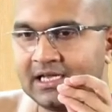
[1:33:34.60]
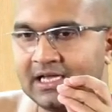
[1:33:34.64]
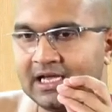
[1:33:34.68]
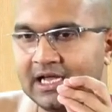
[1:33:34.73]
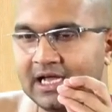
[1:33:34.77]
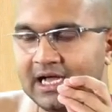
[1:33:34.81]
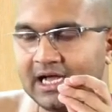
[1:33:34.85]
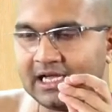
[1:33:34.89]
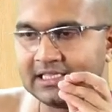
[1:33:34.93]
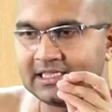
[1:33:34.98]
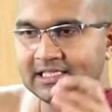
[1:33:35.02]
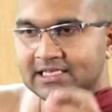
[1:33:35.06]

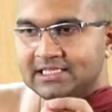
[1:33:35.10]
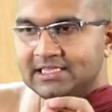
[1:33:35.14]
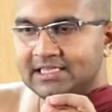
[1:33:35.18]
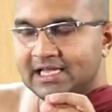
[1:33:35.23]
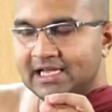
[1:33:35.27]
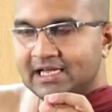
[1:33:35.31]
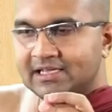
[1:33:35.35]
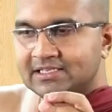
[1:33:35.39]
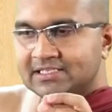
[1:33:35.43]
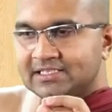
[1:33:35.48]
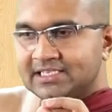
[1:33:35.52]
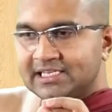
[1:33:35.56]
other
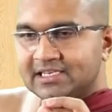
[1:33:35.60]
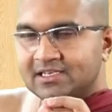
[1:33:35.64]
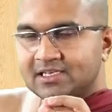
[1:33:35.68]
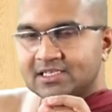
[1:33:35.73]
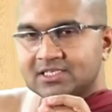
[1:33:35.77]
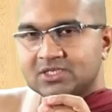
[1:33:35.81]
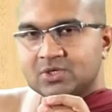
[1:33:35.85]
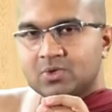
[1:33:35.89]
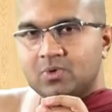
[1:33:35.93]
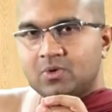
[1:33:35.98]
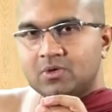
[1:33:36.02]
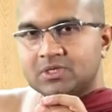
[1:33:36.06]
uh,
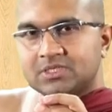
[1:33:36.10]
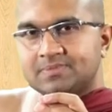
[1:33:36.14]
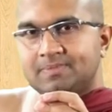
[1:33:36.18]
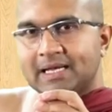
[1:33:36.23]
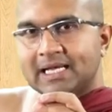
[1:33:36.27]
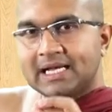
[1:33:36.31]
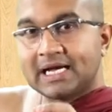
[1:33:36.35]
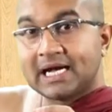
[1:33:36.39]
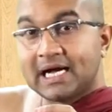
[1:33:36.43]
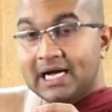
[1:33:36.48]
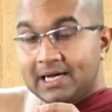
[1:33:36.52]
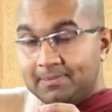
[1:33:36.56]
sickness caused
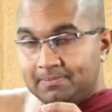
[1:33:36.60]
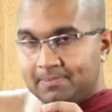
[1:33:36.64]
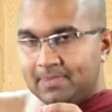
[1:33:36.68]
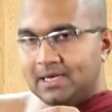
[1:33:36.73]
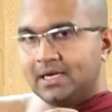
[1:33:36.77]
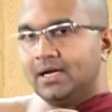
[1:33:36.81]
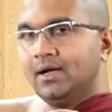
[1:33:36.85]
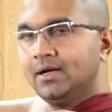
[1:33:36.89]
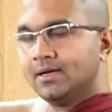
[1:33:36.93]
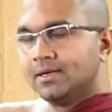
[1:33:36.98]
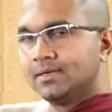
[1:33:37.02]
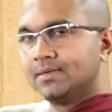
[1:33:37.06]
by
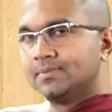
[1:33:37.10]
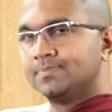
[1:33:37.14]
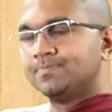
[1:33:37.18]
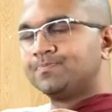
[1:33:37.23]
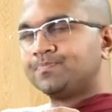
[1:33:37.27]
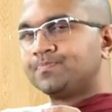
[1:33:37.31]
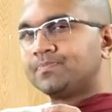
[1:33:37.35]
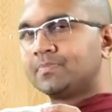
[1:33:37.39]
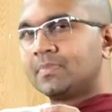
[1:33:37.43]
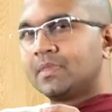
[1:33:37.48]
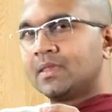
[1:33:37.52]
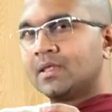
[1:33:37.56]
karma
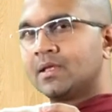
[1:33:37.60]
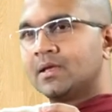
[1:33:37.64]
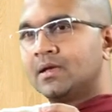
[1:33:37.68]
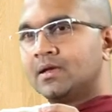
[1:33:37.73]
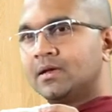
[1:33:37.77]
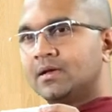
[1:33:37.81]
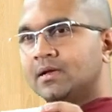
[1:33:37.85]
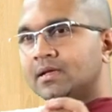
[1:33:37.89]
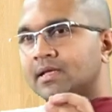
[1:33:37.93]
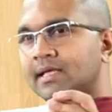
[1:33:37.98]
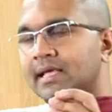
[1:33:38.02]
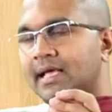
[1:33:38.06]

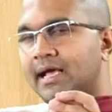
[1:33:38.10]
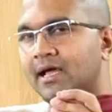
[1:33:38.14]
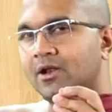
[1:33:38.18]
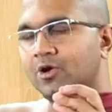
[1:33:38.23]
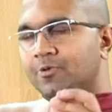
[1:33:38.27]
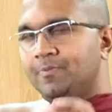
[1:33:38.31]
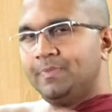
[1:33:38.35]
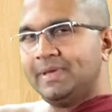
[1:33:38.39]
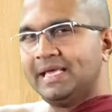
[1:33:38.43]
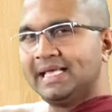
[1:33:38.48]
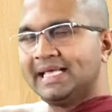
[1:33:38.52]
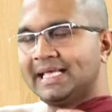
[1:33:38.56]

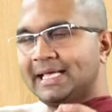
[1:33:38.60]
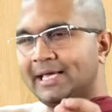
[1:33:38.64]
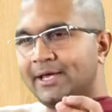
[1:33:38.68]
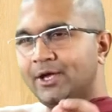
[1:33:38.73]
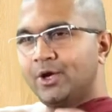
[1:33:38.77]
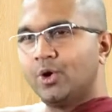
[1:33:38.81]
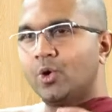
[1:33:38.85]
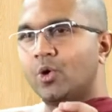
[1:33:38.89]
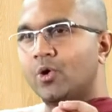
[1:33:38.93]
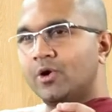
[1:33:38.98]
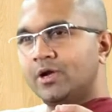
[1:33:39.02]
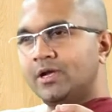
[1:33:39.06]
cannot be
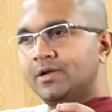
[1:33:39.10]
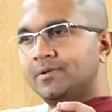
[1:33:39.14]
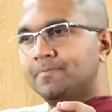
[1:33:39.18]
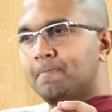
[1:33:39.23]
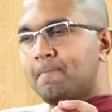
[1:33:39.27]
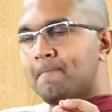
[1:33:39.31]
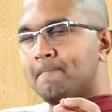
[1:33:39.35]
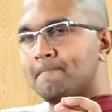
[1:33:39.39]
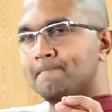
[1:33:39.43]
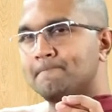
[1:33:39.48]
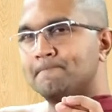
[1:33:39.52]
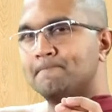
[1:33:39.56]
cured
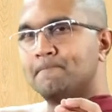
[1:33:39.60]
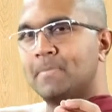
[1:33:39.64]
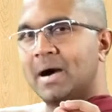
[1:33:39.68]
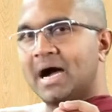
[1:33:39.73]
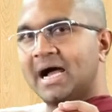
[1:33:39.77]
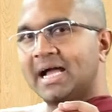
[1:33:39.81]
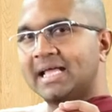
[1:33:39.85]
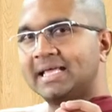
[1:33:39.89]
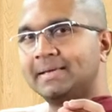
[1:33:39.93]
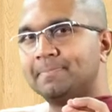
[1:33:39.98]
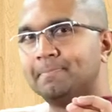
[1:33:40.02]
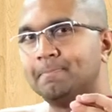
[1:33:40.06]

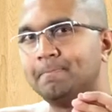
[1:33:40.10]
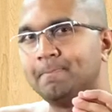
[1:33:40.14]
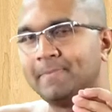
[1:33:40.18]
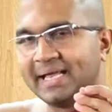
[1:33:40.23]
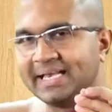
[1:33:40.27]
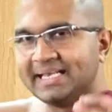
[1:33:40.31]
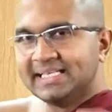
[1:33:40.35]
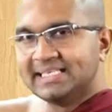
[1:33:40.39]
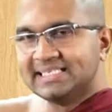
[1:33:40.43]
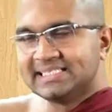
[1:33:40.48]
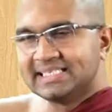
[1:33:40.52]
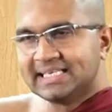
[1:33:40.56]
by
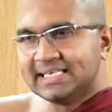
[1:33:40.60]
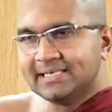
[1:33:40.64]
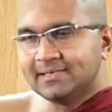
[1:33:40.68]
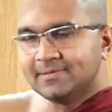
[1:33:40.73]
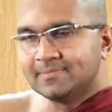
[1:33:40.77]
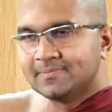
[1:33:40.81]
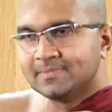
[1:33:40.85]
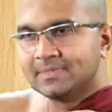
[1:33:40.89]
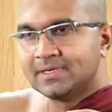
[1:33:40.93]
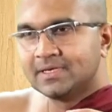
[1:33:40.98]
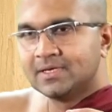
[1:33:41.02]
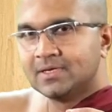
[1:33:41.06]
medicine
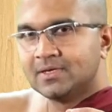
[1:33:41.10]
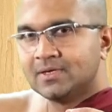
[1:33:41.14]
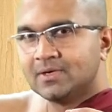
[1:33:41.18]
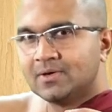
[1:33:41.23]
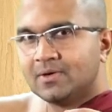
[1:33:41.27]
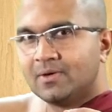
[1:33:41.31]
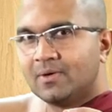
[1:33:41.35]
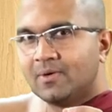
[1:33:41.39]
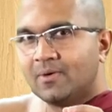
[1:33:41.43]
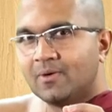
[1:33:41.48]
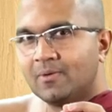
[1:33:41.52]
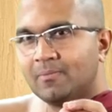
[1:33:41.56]

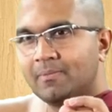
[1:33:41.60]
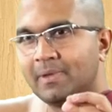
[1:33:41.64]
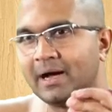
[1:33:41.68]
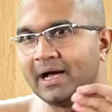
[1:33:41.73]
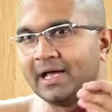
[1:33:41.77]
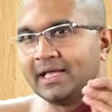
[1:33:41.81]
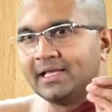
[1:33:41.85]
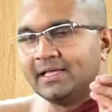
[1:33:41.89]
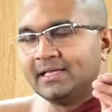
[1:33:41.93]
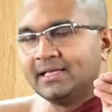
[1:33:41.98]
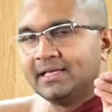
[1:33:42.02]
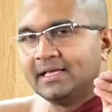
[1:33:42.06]
or
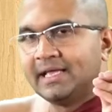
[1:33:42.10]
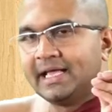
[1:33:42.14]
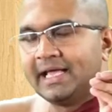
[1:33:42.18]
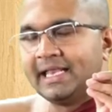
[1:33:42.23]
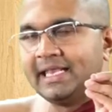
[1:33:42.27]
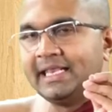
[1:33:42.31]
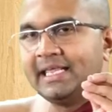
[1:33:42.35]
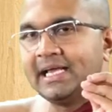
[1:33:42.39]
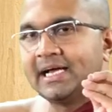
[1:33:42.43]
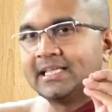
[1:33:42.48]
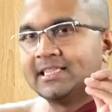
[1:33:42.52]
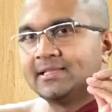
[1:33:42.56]
by
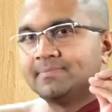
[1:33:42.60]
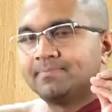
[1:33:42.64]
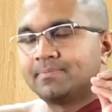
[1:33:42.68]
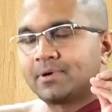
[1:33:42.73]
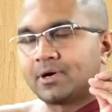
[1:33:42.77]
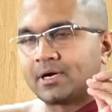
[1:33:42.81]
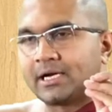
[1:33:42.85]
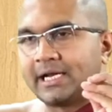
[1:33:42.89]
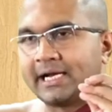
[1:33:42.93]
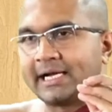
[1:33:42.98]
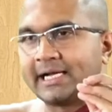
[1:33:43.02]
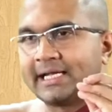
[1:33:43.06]
any other
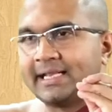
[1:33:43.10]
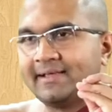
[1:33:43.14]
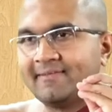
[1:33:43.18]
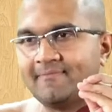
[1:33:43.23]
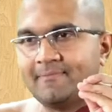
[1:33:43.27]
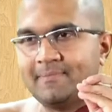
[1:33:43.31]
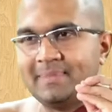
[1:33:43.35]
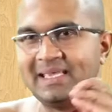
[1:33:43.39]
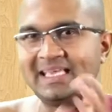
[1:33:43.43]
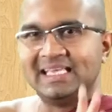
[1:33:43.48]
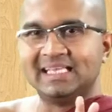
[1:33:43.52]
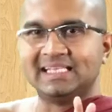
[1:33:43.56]
protective
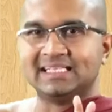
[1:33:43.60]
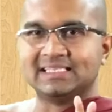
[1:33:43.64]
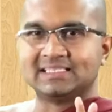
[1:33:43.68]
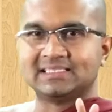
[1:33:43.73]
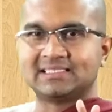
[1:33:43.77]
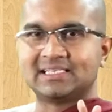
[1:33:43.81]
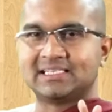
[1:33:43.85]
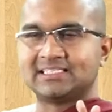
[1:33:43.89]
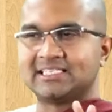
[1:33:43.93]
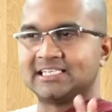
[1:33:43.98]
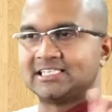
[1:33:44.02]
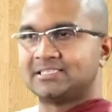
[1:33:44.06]
means
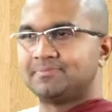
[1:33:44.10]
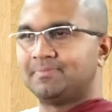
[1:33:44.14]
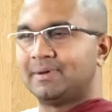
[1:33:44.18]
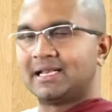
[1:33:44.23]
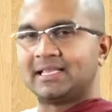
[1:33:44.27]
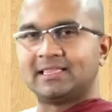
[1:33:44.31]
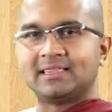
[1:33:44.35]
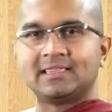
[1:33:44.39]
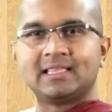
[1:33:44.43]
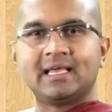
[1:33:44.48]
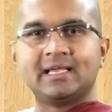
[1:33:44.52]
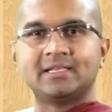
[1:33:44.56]
such as
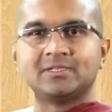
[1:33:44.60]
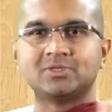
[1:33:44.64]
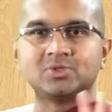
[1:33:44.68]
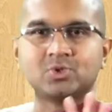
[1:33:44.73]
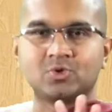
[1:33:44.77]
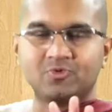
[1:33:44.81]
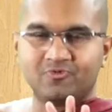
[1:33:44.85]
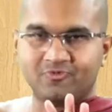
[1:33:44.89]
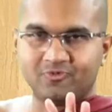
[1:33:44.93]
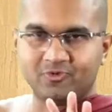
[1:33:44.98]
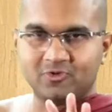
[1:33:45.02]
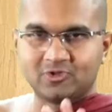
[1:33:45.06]
paritta and
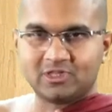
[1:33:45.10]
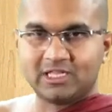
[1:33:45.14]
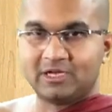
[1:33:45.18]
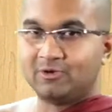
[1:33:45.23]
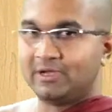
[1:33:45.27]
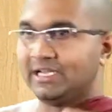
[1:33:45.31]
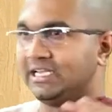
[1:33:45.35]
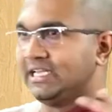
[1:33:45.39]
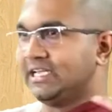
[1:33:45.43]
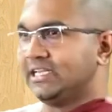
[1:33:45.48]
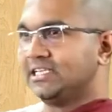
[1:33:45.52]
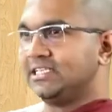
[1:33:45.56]
so forth
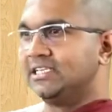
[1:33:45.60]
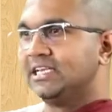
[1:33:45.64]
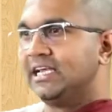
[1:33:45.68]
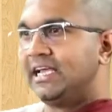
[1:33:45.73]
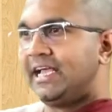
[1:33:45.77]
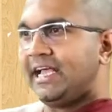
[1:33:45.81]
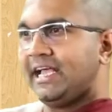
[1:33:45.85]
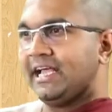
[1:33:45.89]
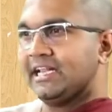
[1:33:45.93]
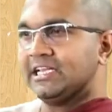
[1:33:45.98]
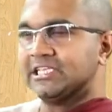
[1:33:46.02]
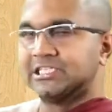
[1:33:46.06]
or any, any,
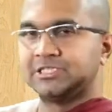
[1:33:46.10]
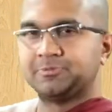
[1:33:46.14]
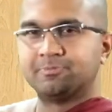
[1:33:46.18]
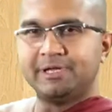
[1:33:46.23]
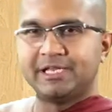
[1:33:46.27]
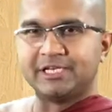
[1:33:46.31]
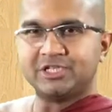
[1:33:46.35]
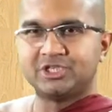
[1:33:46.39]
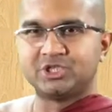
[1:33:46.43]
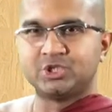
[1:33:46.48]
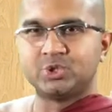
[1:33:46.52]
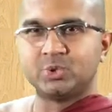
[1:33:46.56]
any
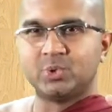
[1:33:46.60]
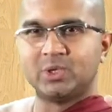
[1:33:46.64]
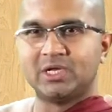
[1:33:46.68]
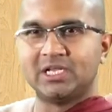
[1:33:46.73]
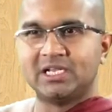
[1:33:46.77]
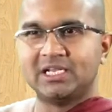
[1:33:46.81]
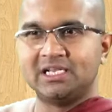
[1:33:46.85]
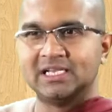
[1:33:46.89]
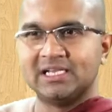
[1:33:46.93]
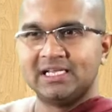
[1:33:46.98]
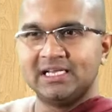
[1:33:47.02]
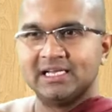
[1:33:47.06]

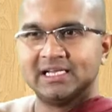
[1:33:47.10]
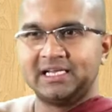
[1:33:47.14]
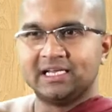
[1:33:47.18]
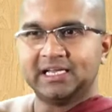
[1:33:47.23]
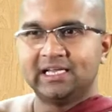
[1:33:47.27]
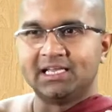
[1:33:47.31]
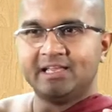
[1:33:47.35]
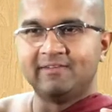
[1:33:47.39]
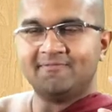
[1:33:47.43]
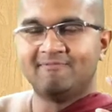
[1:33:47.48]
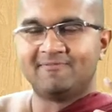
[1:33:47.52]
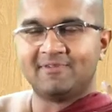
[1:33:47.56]
spiritual
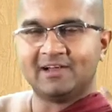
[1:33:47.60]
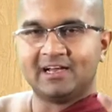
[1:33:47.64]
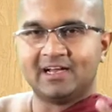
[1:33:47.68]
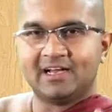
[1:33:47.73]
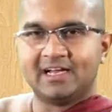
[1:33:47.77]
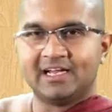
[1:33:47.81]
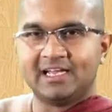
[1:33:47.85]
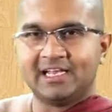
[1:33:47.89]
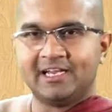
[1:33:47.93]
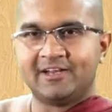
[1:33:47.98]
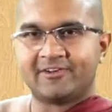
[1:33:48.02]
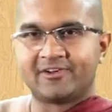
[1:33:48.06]
inf,
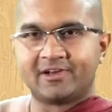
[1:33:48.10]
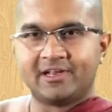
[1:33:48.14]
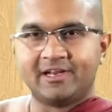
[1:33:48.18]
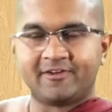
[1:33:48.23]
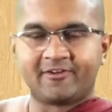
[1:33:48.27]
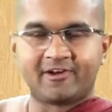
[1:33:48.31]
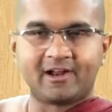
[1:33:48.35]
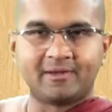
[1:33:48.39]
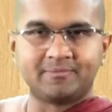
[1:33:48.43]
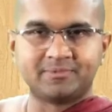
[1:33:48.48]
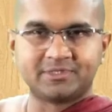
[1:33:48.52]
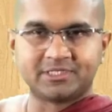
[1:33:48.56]
uh, inter
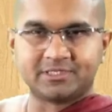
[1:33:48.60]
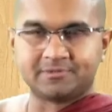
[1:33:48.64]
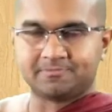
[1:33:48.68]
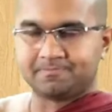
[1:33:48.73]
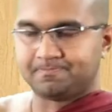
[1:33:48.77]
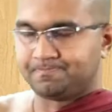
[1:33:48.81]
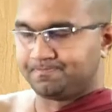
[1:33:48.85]
interruption,